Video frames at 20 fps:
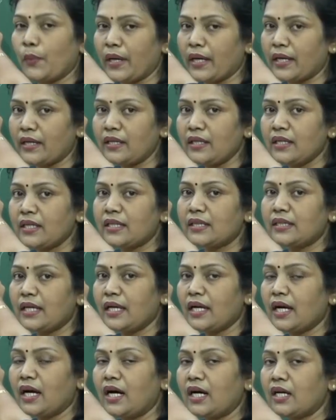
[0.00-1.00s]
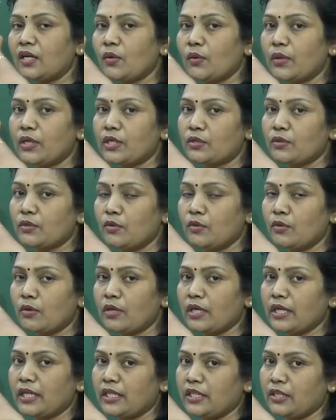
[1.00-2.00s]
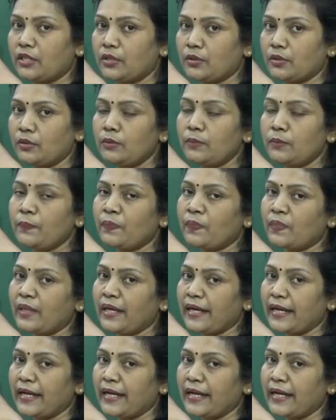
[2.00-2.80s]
where they are going to look into